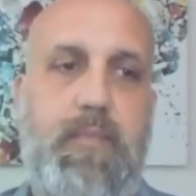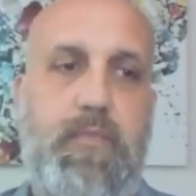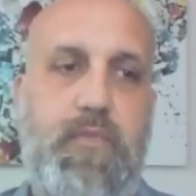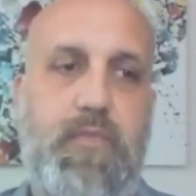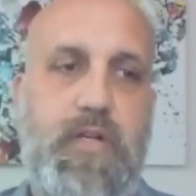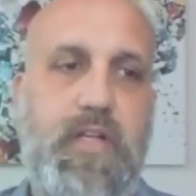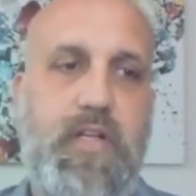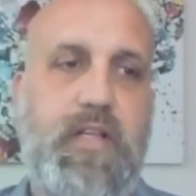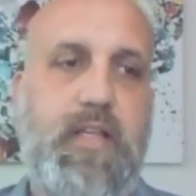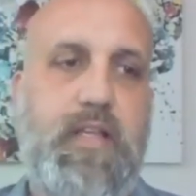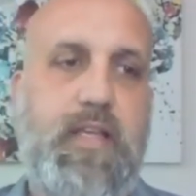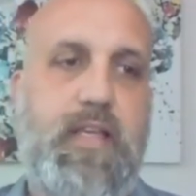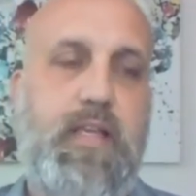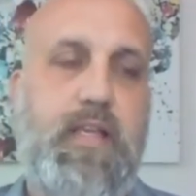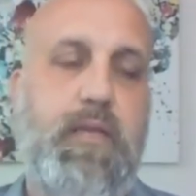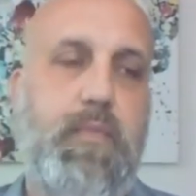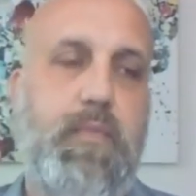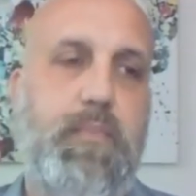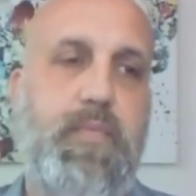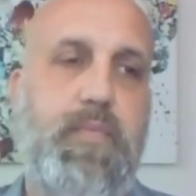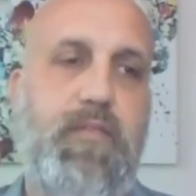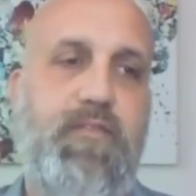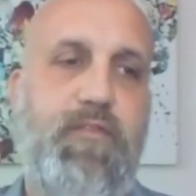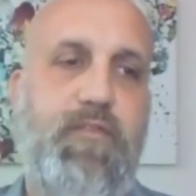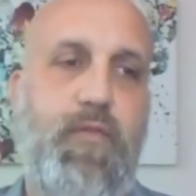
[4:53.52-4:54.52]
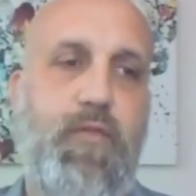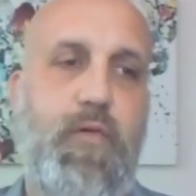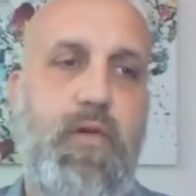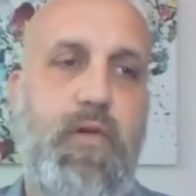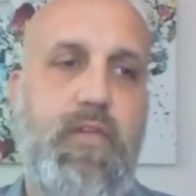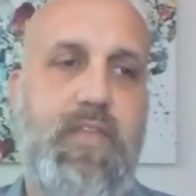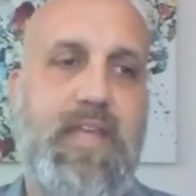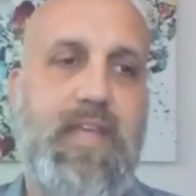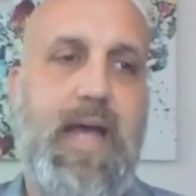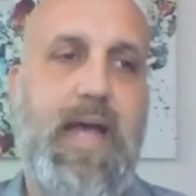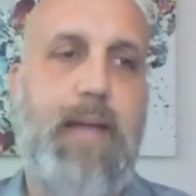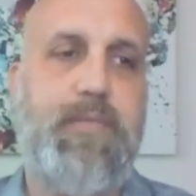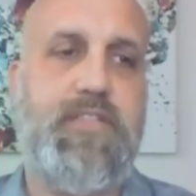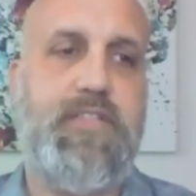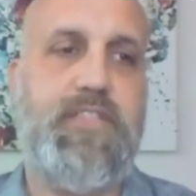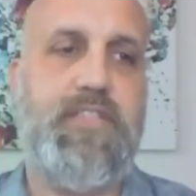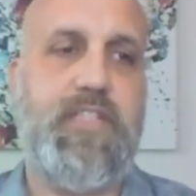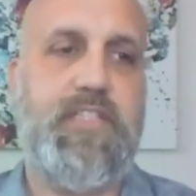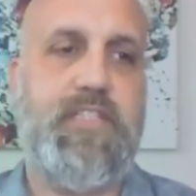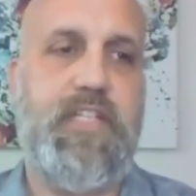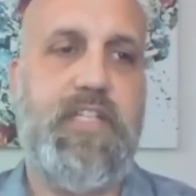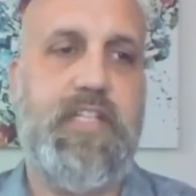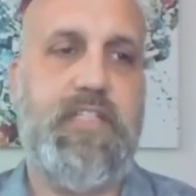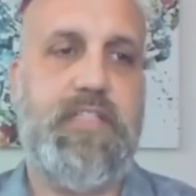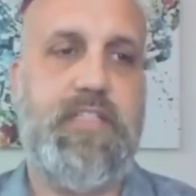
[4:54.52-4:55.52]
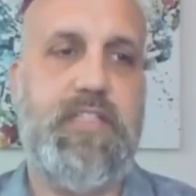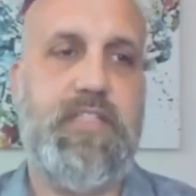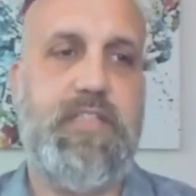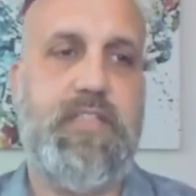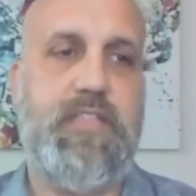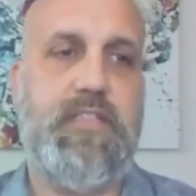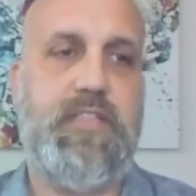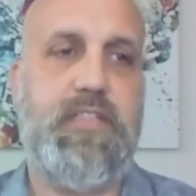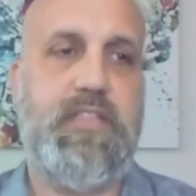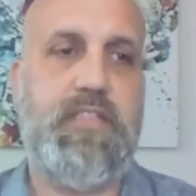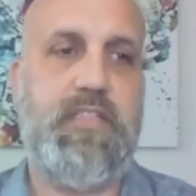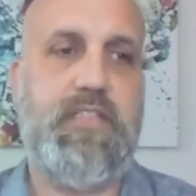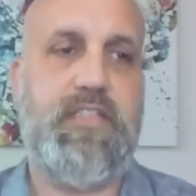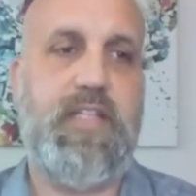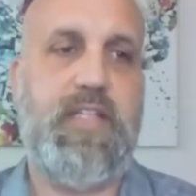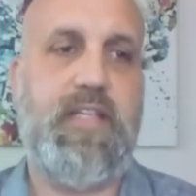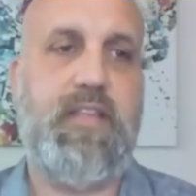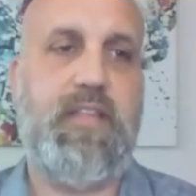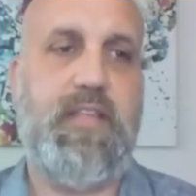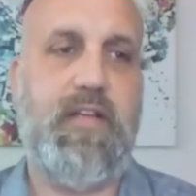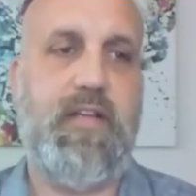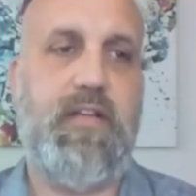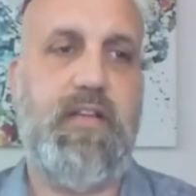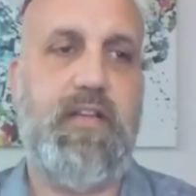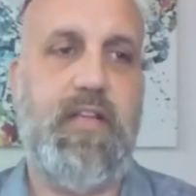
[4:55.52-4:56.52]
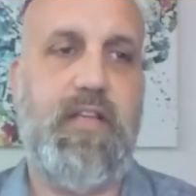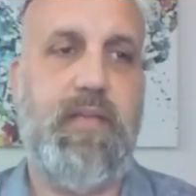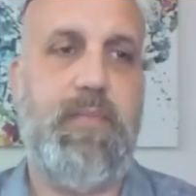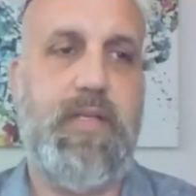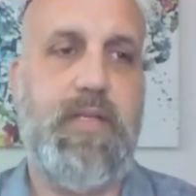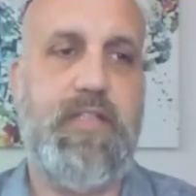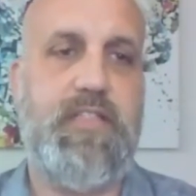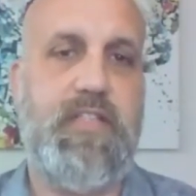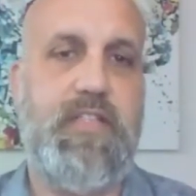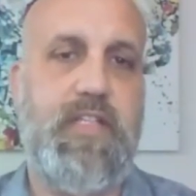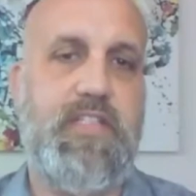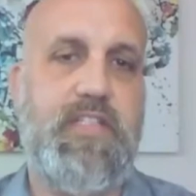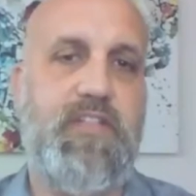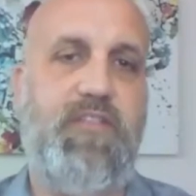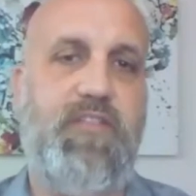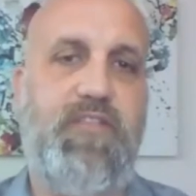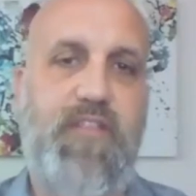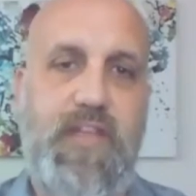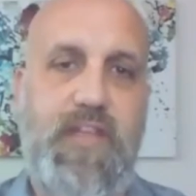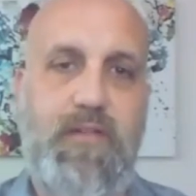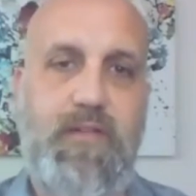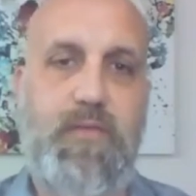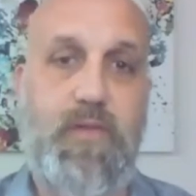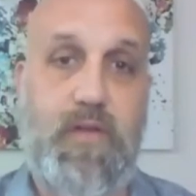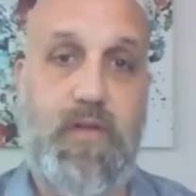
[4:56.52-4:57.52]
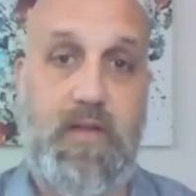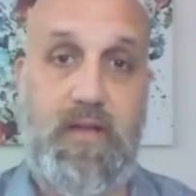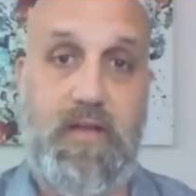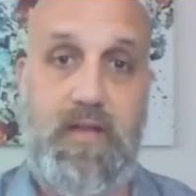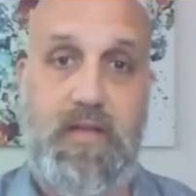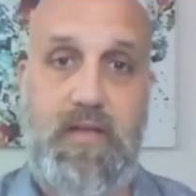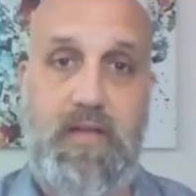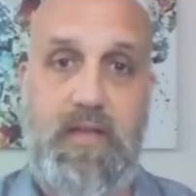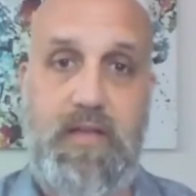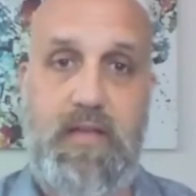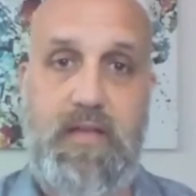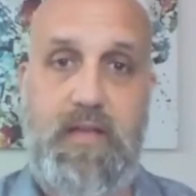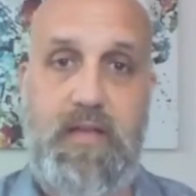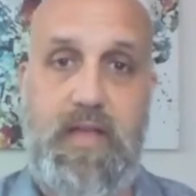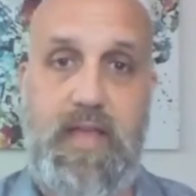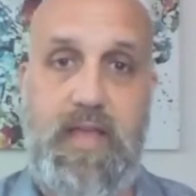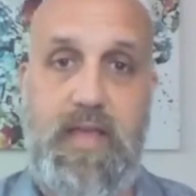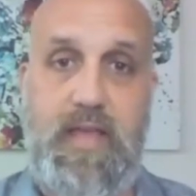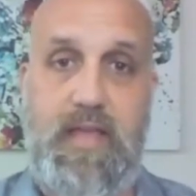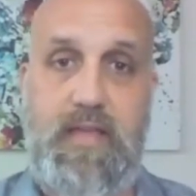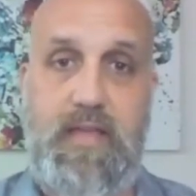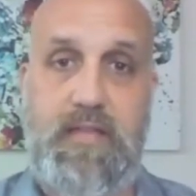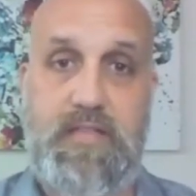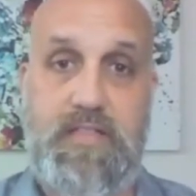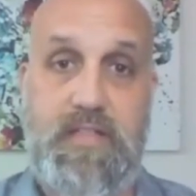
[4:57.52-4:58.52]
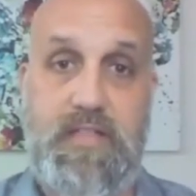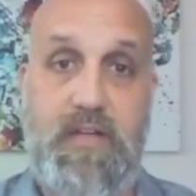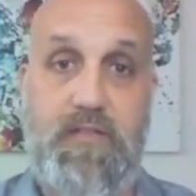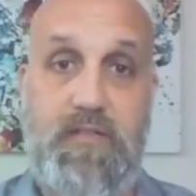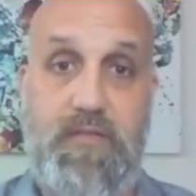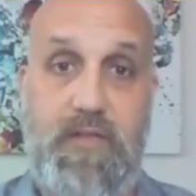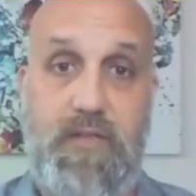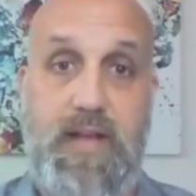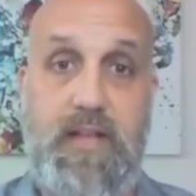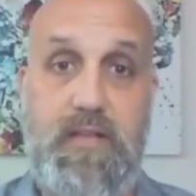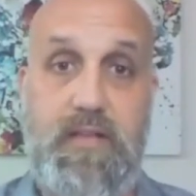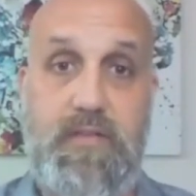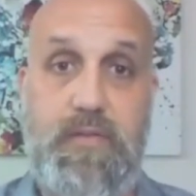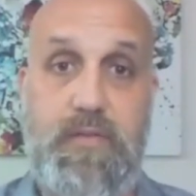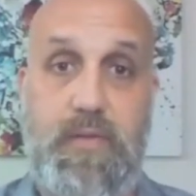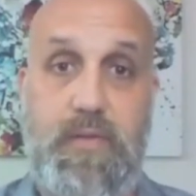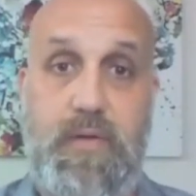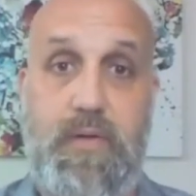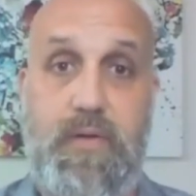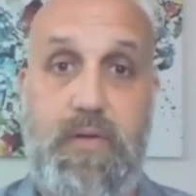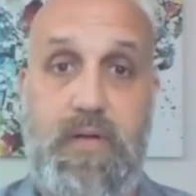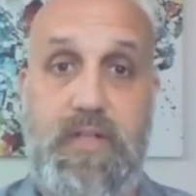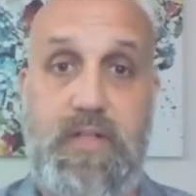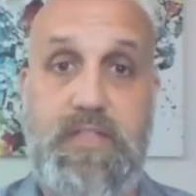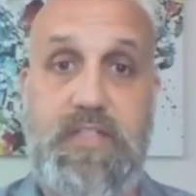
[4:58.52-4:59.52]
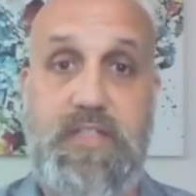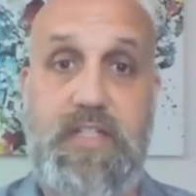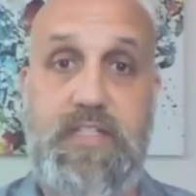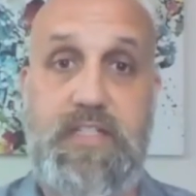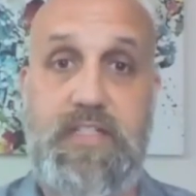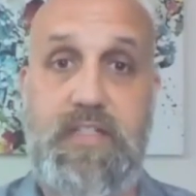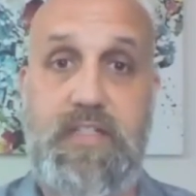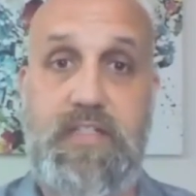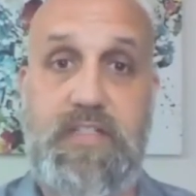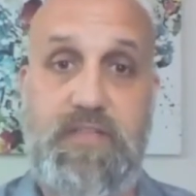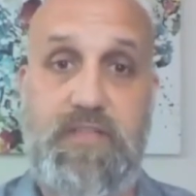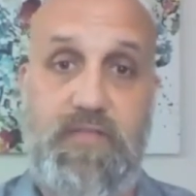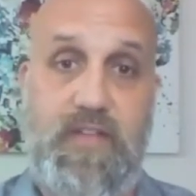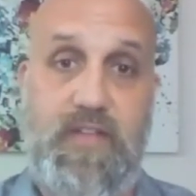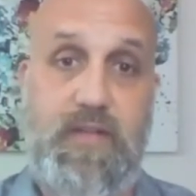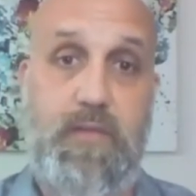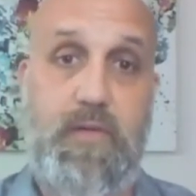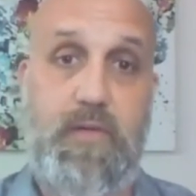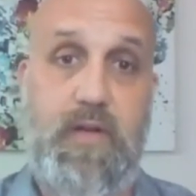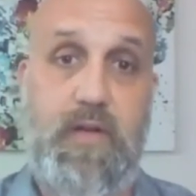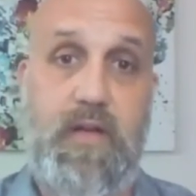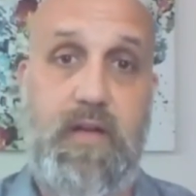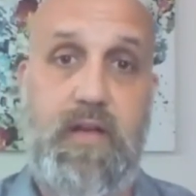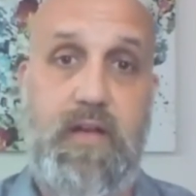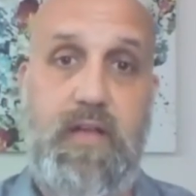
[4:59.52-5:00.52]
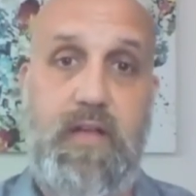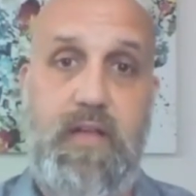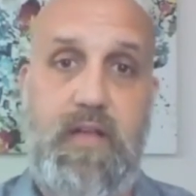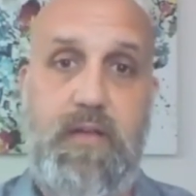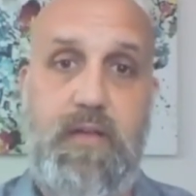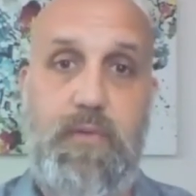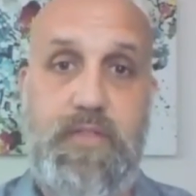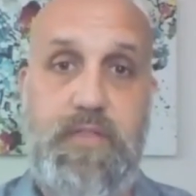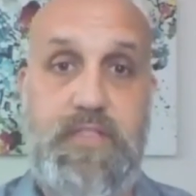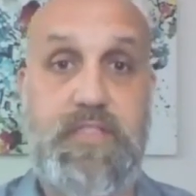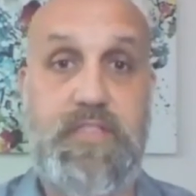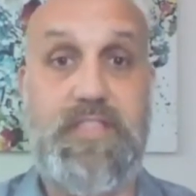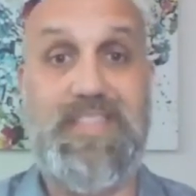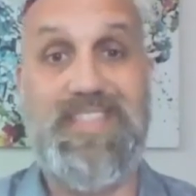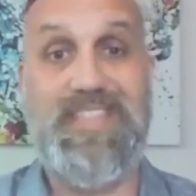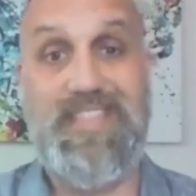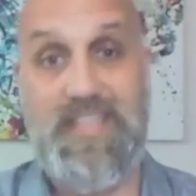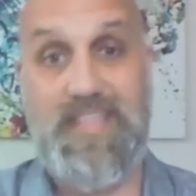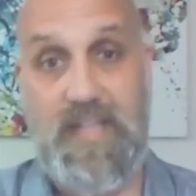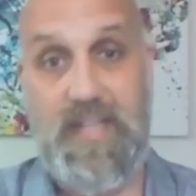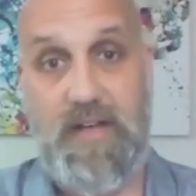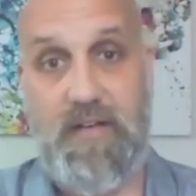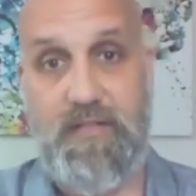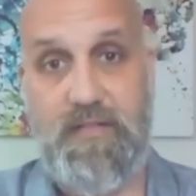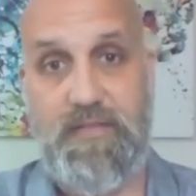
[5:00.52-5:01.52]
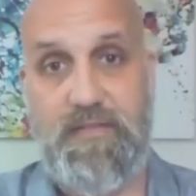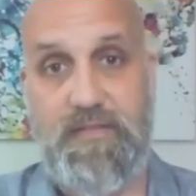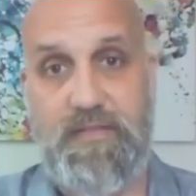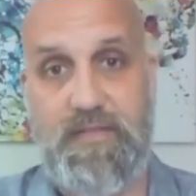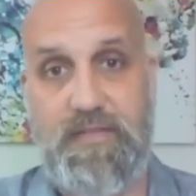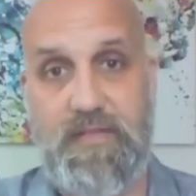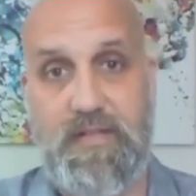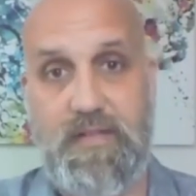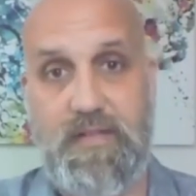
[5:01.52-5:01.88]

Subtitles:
really, before the options exchanges set their limits, it's FINRA, a self-regulatory organization. It's FINRA, which is itself